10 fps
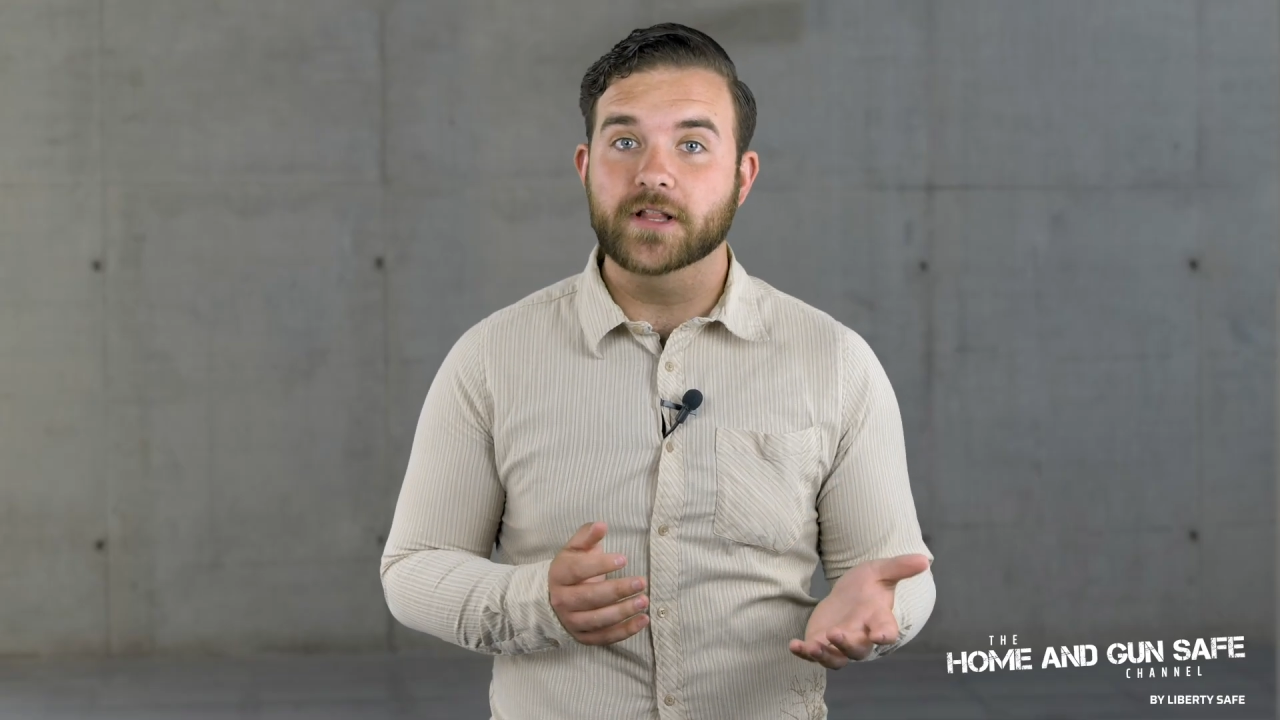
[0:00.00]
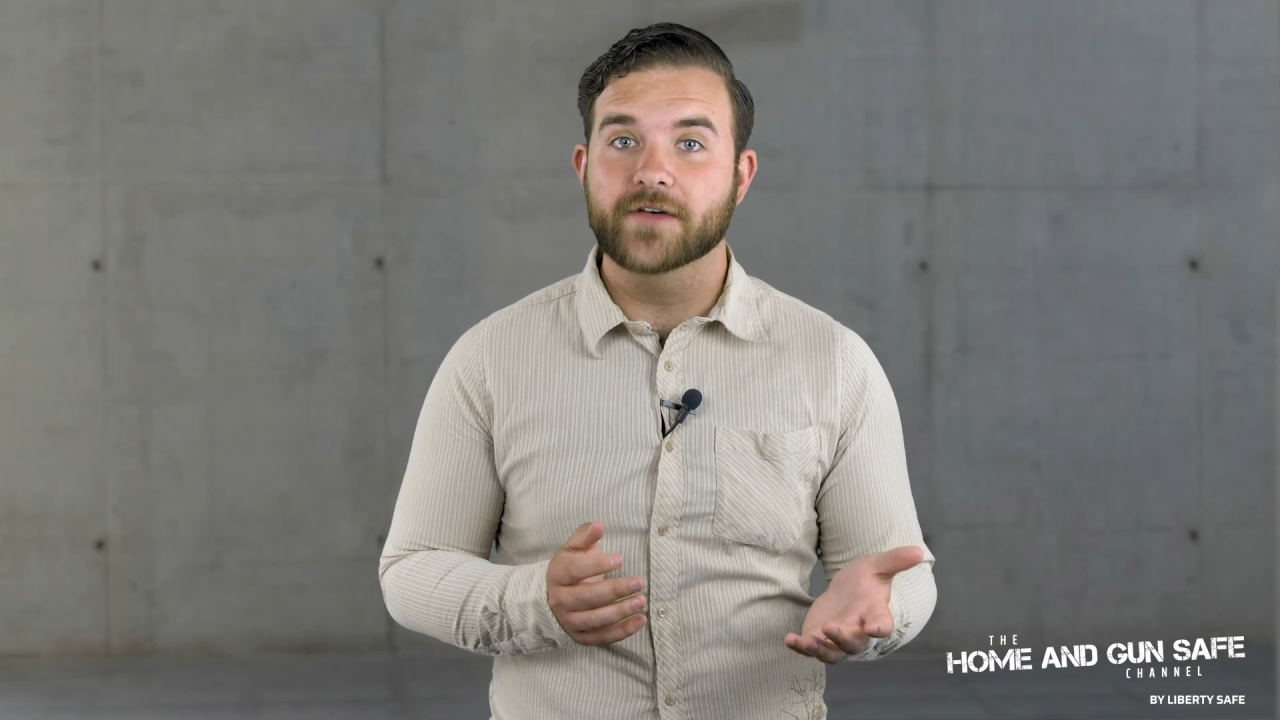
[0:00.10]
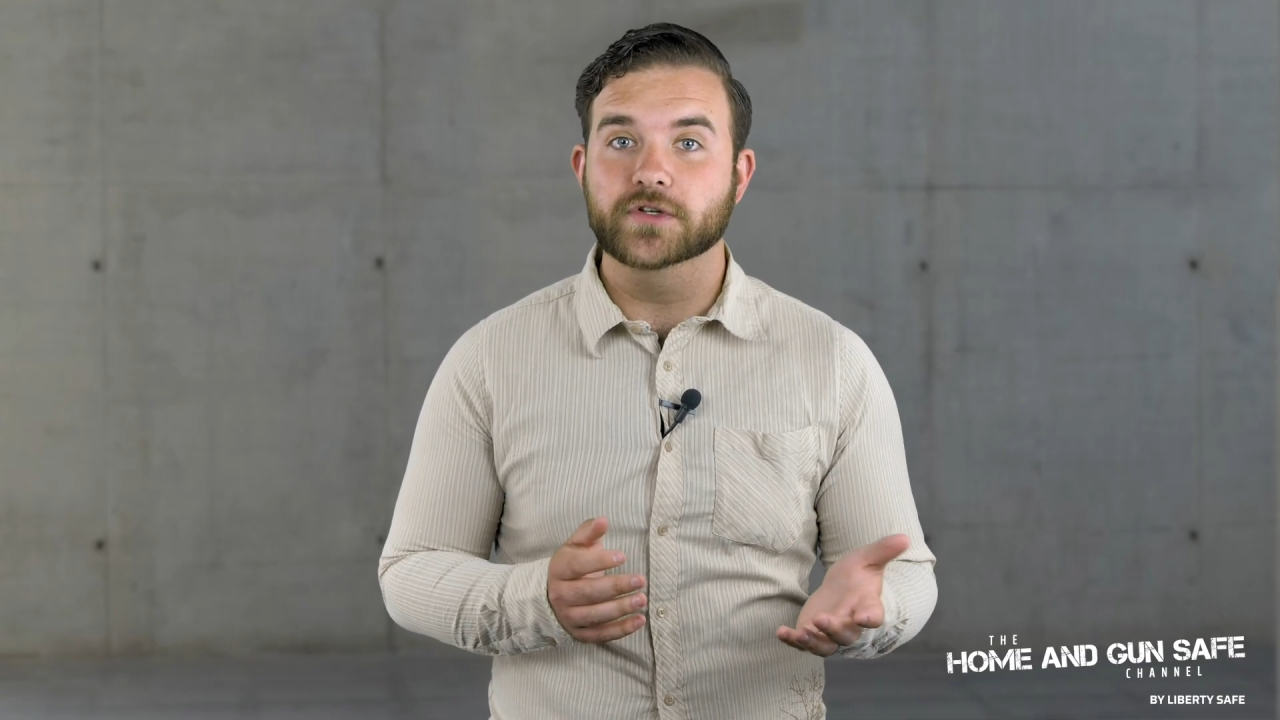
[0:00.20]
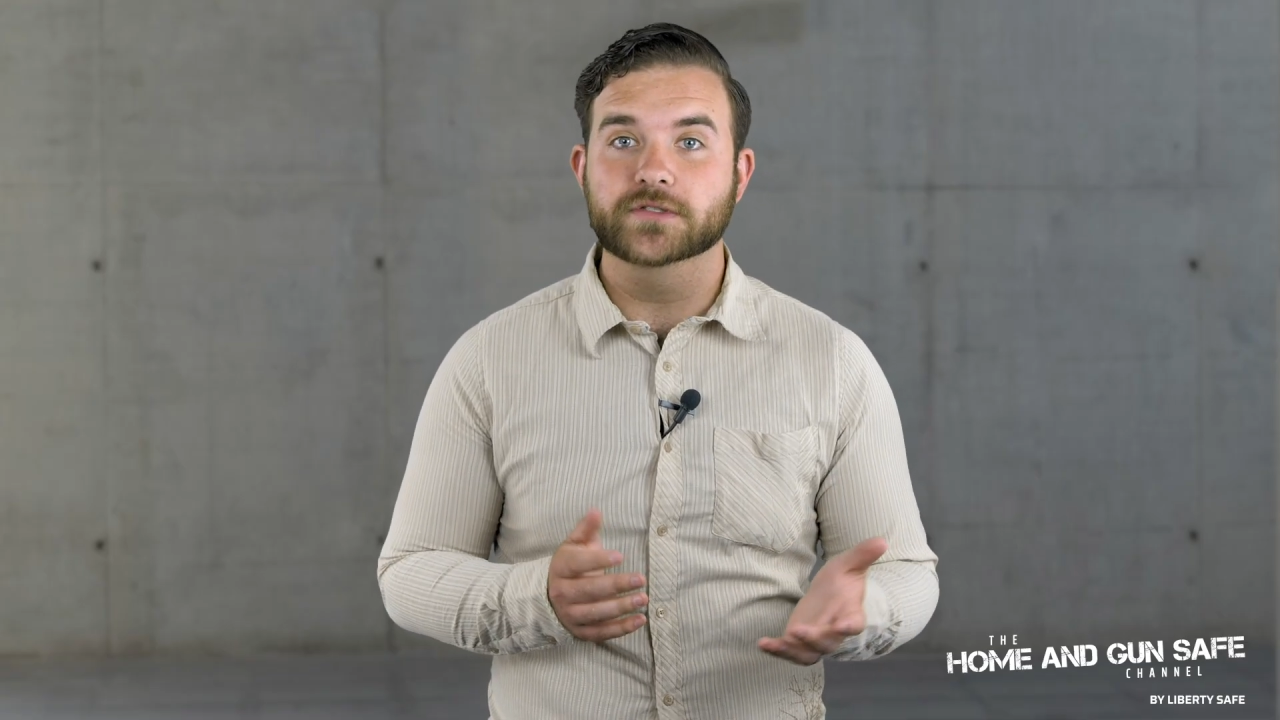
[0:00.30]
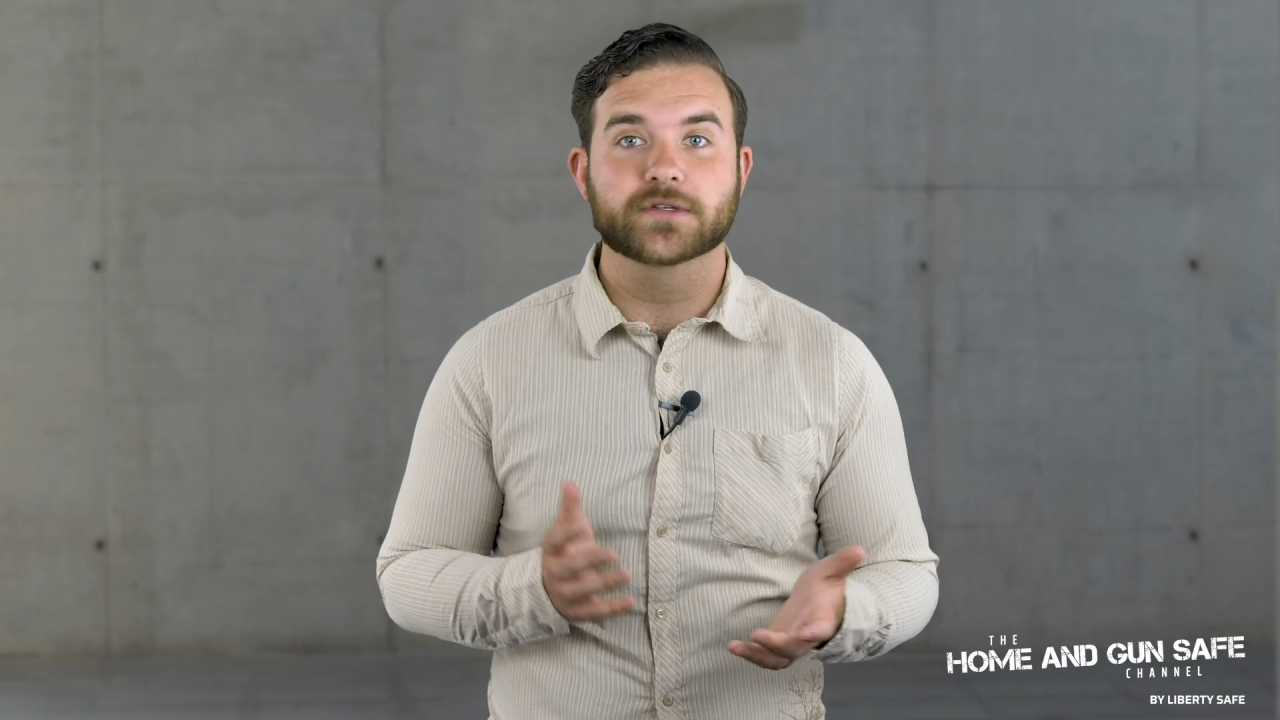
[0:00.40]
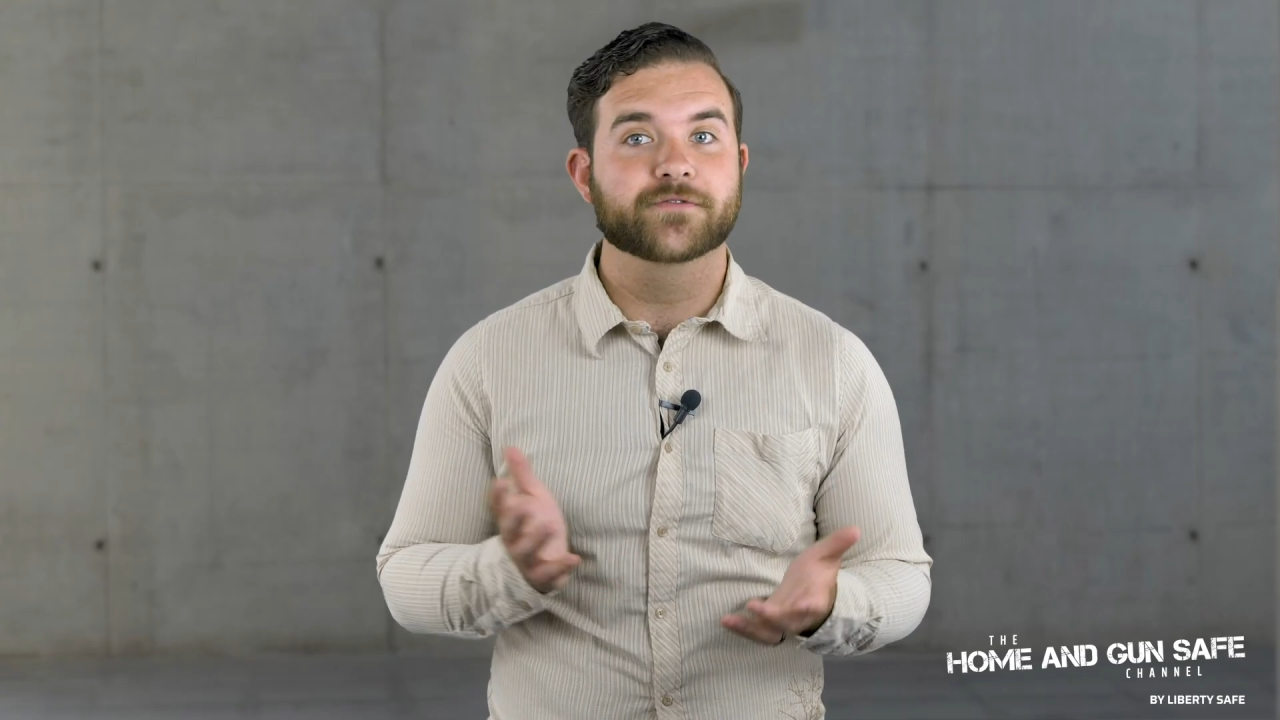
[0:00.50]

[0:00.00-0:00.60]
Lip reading: levels